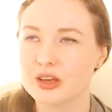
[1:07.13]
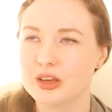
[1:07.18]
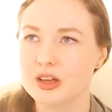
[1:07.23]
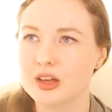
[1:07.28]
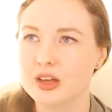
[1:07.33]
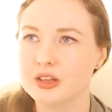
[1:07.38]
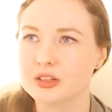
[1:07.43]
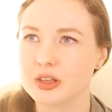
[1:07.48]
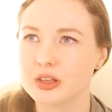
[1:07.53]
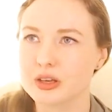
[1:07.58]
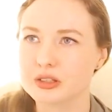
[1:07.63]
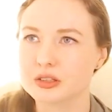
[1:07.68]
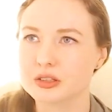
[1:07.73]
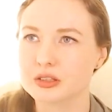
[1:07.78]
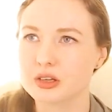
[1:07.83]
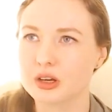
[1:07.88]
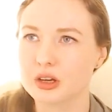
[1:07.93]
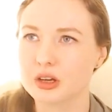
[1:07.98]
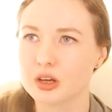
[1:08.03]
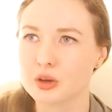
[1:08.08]
So
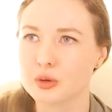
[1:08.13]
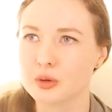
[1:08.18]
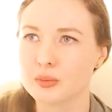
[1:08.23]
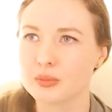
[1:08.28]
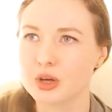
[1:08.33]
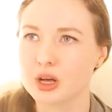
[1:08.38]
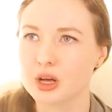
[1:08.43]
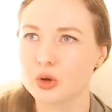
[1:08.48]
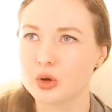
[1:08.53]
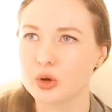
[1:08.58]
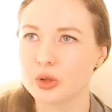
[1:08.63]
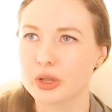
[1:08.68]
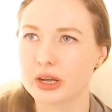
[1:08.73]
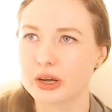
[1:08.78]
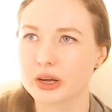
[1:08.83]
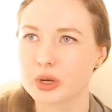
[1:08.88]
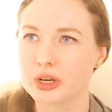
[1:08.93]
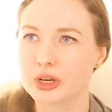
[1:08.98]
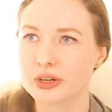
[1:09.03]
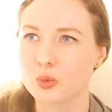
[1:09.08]
that's, I'll call that
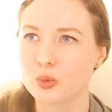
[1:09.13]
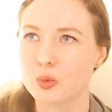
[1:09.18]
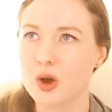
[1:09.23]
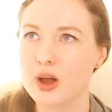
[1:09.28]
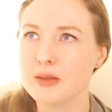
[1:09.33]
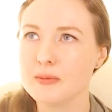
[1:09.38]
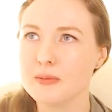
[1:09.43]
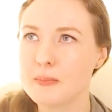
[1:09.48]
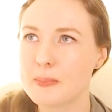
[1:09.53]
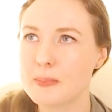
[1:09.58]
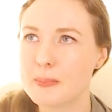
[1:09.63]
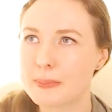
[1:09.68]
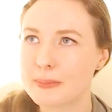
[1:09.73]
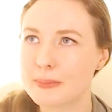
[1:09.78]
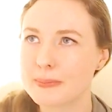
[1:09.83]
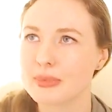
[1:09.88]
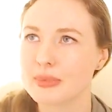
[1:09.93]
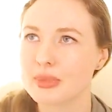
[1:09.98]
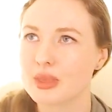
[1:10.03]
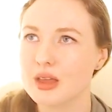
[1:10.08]
equation 1.
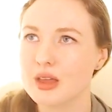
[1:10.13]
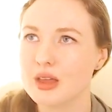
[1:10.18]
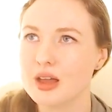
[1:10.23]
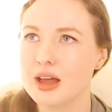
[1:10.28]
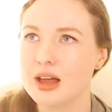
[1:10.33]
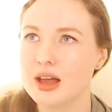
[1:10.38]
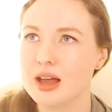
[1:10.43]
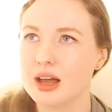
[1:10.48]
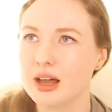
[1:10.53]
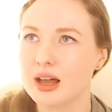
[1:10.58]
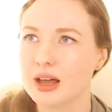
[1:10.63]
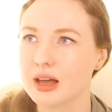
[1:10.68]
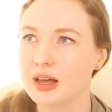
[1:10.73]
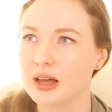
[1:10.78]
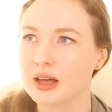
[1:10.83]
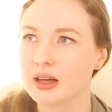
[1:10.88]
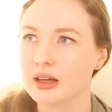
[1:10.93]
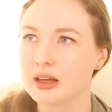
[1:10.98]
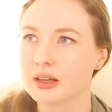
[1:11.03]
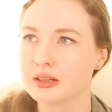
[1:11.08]

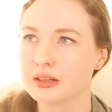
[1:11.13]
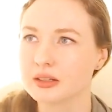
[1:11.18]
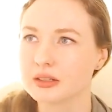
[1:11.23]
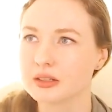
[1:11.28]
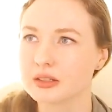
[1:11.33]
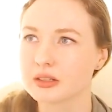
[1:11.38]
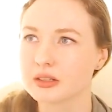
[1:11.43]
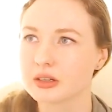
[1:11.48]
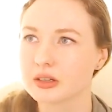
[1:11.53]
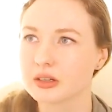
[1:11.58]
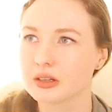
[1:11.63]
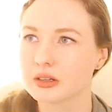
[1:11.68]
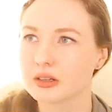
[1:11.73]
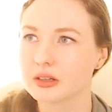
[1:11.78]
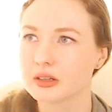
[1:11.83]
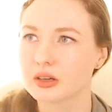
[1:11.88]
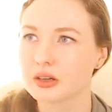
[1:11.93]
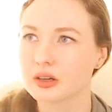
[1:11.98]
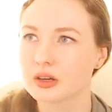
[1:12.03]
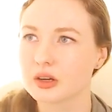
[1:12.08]
And
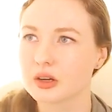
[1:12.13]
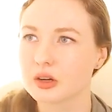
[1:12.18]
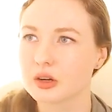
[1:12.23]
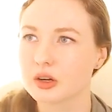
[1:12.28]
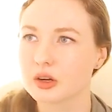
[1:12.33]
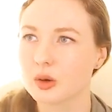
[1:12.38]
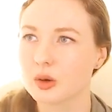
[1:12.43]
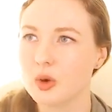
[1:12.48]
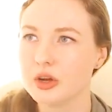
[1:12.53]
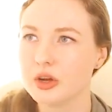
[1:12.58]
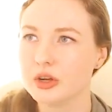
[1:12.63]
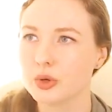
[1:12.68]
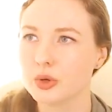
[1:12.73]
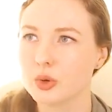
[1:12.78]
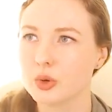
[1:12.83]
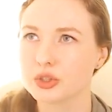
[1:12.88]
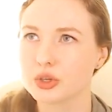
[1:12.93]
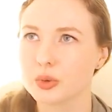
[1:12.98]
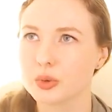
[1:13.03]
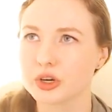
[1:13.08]
what you
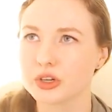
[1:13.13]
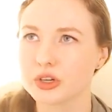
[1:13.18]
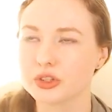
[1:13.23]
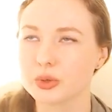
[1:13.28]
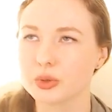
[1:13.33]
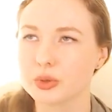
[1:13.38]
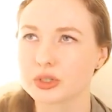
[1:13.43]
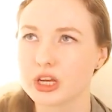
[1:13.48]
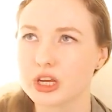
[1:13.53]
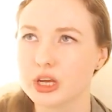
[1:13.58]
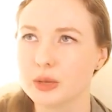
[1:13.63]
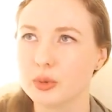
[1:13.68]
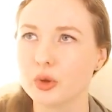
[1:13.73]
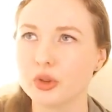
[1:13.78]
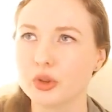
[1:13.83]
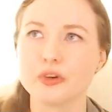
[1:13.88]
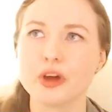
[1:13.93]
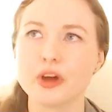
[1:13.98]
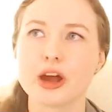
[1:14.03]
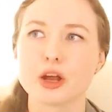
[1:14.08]
also want to do is keep all
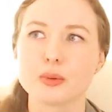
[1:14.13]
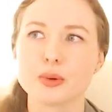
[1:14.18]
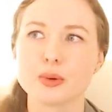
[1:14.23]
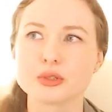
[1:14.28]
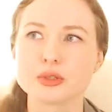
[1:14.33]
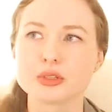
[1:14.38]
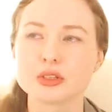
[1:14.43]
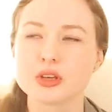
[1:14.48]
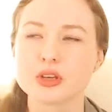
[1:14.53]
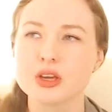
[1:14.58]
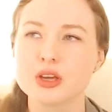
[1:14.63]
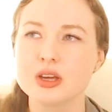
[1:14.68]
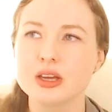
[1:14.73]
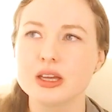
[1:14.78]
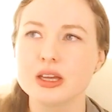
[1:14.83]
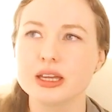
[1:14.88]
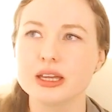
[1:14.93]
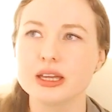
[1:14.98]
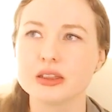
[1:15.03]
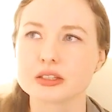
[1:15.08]
the variables
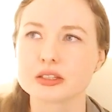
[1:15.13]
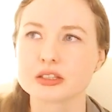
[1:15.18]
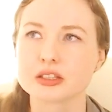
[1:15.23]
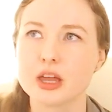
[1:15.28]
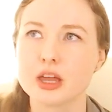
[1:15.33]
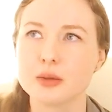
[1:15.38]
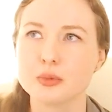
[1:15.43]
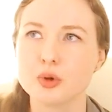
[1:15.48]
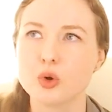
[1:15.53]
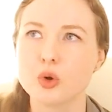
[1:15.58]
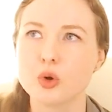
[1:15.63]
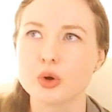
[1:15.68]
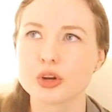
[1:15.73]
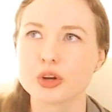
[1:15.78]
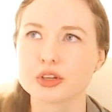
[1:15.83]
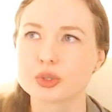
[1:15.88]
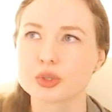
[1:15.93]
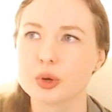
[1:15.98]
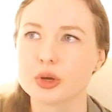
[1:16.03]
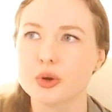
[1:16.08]
in the same order.
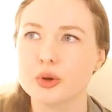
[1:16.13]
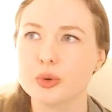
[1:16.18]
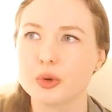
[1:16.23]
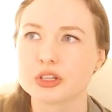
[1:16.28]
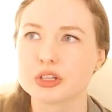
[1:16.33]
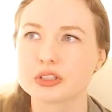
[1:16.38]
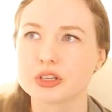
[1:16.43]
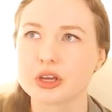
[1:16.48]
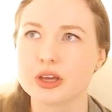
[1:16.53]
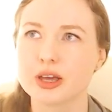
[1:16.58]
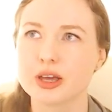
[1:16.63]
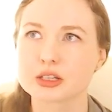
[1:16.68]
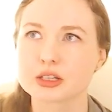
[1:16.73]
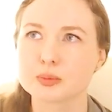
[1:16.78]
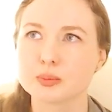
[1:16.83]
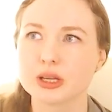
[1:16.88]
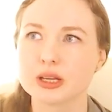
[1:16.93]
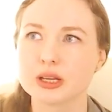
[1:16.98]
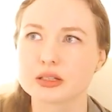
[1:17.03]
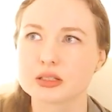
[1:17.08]
So I don't want to say x
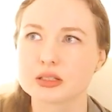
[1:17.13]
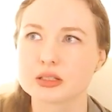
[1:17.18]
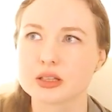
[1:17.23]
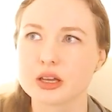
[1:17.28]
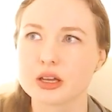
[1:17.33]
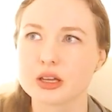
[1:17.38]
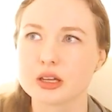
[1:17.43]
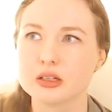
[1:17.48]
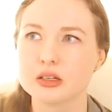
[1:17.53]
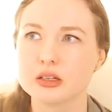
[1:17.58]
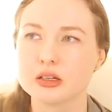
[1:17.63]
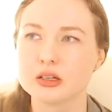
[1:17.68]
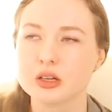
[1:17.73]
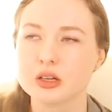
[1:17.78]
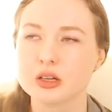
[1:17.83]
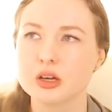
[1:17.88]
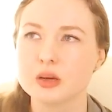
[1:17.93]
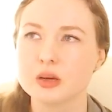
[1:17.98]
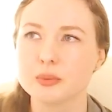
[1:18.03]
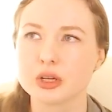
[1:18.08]
plus z,
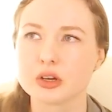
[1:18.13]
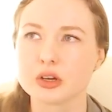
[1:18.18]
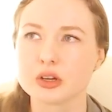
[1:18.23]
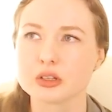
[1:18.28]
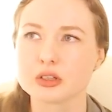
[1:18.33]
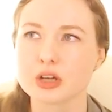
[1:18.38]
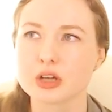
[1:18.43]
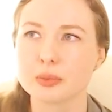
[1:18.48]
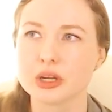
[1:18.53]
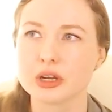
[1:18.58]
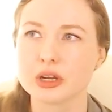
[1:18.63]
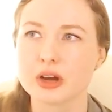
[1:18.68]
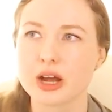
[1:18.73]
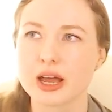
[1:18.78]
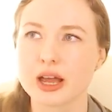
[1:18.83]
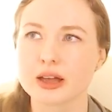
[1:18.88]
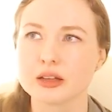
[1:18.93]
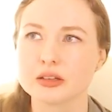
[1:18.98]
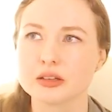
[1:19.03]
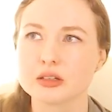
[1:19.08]
because up here I
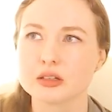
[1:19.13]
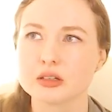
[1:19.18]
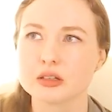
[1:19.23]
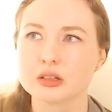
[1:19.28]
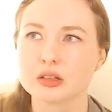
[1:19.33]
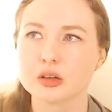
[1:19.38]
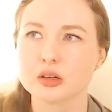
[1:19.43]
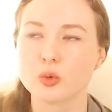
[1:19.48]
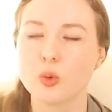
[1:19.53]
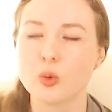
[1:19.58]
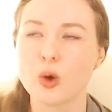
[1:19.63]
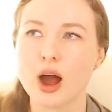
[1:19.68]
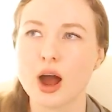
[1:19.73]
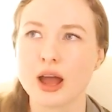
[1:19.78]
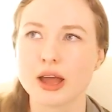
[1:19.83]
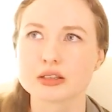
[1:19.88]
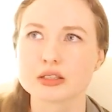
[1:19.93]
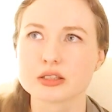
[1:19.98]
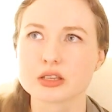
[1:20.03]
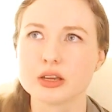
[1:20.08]
had y
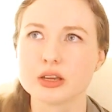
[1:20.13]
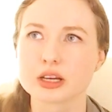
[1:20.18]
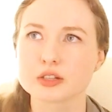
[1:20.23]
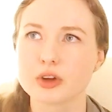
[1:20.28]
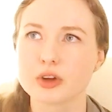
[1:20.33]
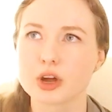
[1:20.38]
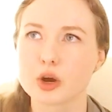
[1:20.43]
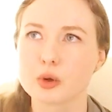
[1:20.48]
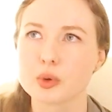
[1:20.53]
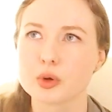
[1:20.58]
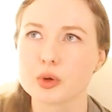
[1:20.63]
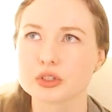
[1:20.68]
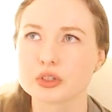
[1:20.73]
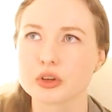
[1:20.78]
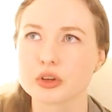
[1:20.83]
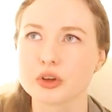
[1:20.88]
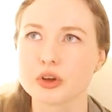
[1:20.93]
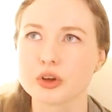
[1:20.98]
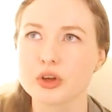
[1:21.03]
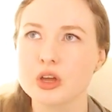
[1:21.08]
as the next variable.
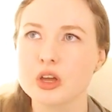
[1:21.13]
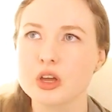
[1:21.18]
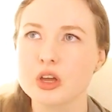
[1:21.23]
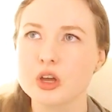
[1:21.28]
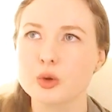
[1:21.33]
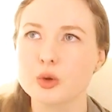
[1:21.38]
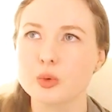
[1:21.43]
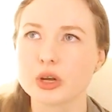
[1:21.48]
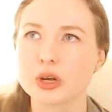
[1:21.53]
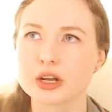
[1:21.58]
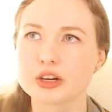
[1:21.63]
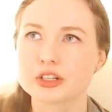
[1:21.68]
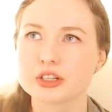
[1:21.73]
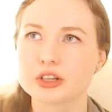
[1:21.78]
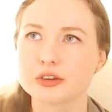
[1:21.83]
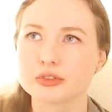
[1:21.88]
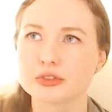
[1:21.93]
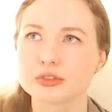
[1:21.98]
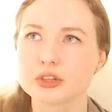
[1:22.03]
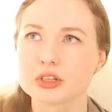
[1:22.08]
So when I
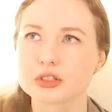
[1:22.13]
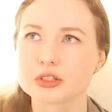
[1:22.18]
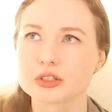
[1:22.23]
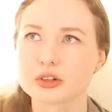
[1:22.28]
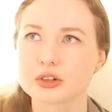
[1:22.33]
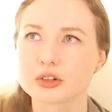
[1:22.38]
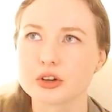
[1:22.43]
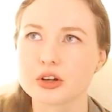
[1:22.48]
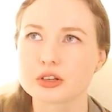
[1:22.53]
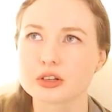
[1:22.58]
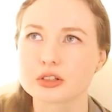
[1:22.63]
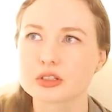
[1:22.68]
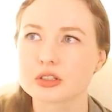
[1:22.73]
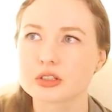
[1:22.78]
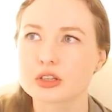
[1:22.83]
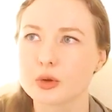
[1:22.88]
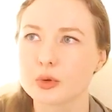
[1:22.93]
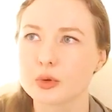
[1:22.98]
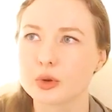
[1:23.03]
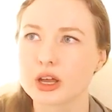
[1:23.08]
shift this across,
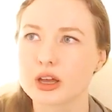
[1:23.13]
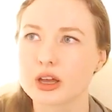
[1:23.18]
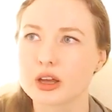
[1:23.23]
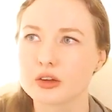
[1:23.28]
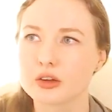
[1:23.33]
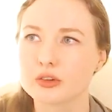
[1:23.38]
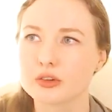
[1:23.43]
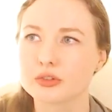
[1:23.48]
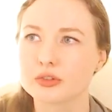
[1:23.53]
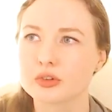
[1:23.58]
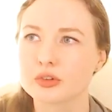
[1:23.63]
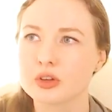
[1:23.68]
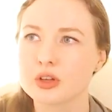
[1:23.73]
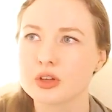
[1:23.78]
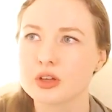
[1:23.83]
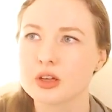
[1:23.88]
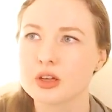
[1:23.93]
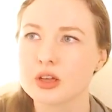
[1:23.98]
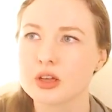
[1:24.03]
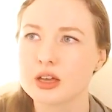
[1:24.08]
I want to have
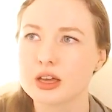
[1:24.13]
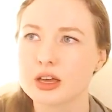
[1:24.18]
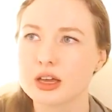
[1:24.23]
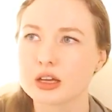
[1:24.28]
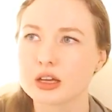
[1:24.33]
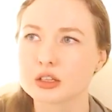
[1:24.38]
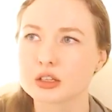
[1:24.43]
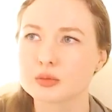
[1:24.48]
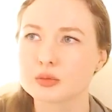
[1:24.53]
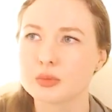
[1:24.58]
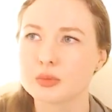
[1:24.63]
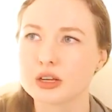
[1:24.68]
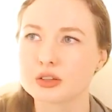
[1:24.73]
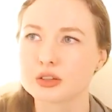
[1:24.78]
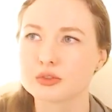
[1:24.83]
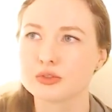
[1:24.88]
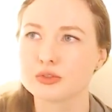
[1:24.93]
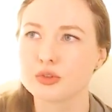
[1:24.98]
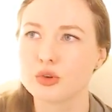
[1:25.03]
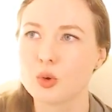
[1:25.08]
x minus
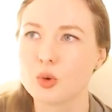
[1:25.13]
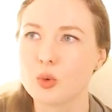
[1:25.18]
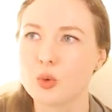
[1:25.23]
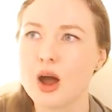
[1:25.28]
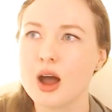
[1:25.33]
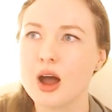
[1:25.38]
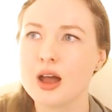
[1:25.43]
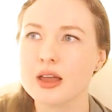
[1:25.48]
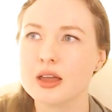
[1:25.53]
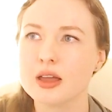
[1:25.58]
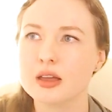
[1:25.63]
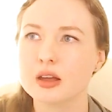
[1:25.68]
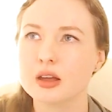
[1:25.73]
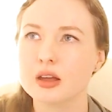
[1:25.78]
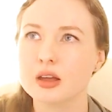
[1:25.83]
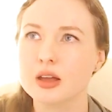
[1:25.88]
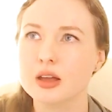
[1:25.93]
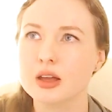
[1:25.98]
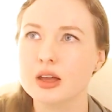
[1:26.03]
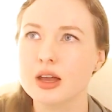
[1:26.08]
4y,
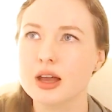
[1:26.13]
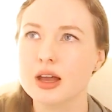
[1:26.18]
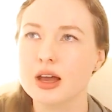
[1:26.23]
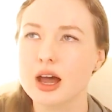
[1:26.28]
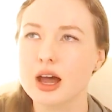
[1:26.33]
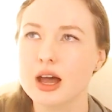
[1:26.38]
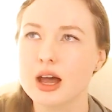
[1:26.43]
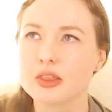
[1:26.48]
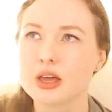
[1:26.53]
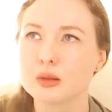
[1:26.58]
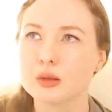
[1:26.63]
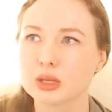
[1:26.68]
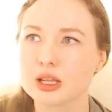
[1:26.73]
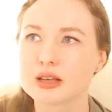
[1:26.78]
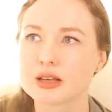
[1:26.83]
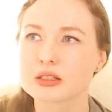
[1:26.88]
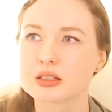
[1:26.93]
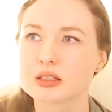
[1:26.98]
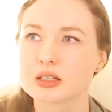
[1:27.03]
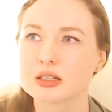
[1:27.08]
and then
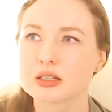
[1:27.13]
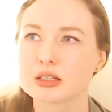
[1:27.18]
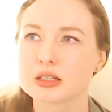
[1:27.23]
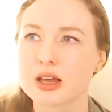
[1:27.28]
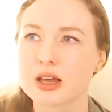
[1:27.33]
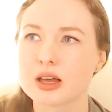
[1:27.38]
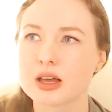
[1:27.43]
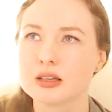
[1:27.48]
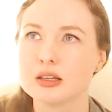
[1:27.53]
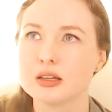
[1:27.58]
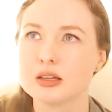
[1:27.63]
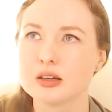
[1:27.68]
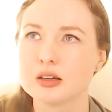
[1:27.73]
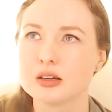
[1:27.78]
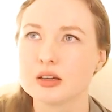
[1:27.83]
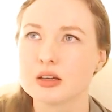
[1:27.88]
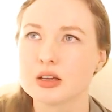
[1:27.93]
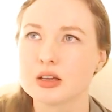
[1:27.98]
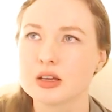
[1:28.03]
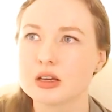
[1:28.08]
plus the z
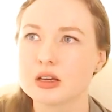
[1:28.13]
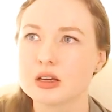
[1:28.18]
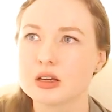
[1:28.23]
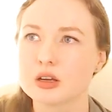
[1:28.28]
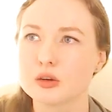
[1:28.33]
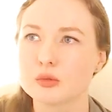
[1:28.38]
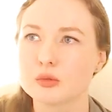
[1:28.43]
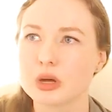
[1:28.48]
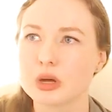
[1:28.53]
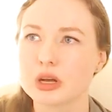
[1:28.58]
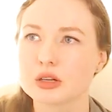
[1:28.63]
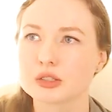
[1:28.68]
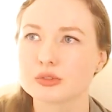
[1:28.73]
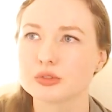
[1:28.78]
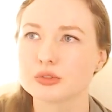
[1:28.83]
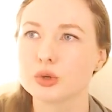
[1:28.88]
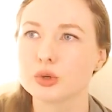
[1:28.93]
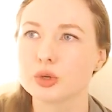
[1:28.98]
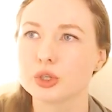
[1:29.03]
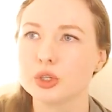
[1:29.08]
minus
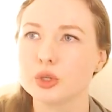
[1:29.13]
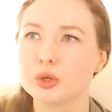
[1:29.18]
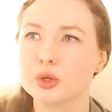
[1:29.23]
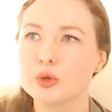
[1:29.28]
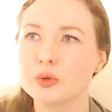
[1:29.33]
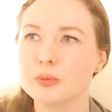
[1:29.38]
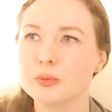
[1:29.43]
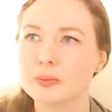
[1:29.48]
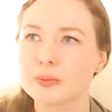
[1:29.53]
4u.